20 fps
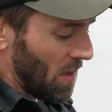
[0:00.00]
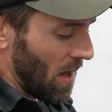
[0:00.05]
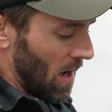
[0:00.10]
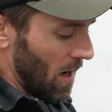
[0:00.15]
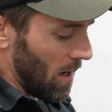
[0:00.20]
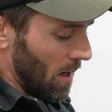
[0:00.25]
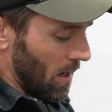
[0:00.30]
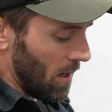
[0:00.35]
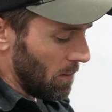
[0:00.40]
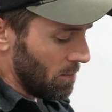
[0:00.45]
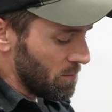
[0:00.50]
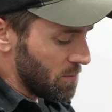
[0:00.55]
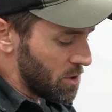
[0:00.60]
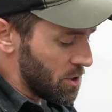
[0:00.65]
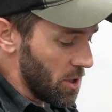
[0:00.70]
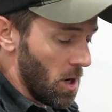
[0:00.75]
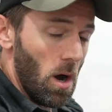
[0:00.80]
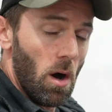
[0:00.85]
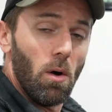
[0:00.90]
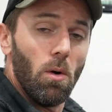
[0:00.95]
Um,
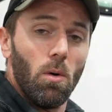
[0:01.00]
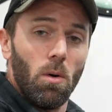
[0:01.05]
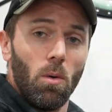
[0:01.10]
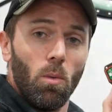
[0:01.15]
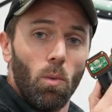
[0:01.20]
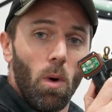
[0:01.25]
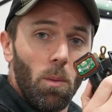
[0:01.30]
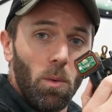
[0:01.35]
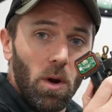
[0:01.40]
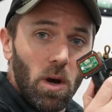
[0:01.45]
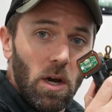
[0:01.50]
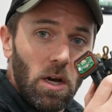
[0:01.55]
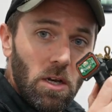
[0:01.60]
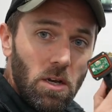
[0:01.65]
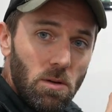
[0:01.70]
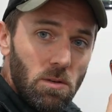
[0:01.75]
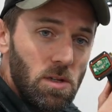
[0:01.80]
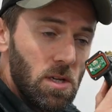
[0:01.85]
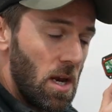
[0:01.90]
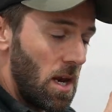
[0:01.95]
so what we're gonna
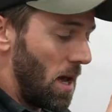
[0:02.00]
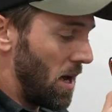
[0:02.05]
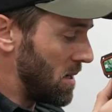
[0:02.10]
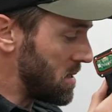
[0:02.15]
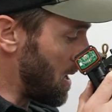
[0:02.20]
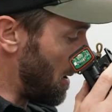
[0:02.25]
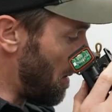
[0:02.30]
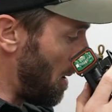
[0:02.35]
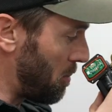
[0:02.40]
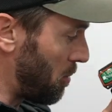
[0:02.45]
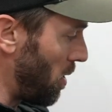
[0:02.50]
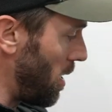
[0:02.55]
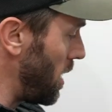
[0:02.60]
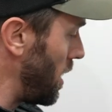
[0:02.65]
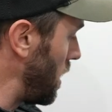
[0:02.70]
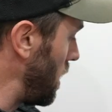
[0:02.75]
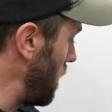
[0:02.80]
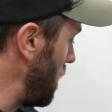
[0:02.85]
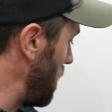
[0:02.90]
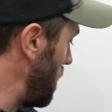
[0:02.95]
do today is I'm
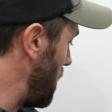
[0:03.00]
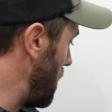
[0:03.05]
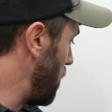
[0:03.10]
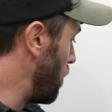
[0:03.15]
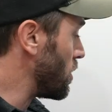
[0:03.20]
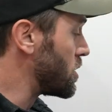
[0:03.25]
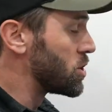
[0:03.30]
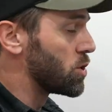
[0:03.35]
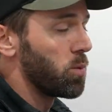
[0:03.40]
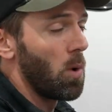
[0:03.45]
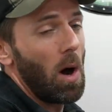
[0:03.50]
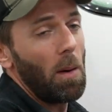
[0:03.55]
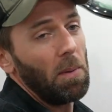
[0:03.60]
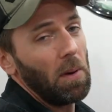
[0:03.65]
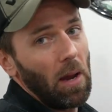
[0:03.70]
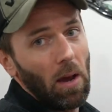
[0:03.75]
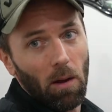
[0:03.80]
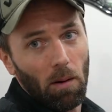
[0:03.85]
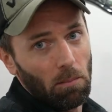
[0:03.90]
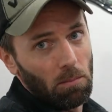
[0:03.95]
upgrading uh, or
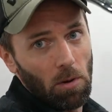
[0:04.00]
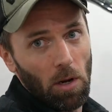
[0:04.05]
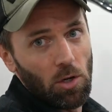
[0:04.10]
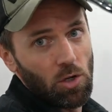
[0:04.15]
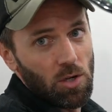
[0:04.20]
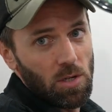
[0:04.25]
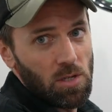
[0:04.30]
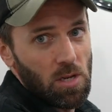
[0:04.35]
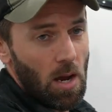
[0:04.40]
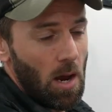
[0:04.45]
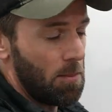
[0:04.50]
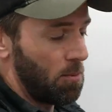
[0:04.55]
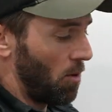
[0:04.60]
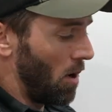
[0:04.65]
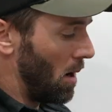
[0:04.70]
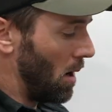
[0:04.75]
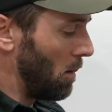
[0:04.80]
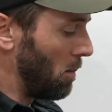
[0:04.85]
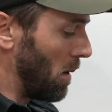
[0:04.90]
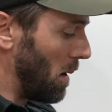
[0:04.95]
swapping out, I shouldn't say
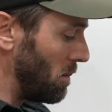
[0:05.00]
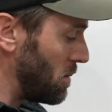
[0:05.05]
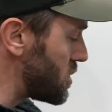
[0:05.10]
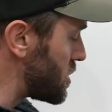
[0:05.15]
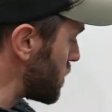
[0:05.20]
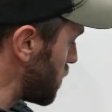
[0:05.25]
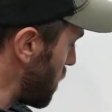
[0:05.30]
upgrading, but I'm just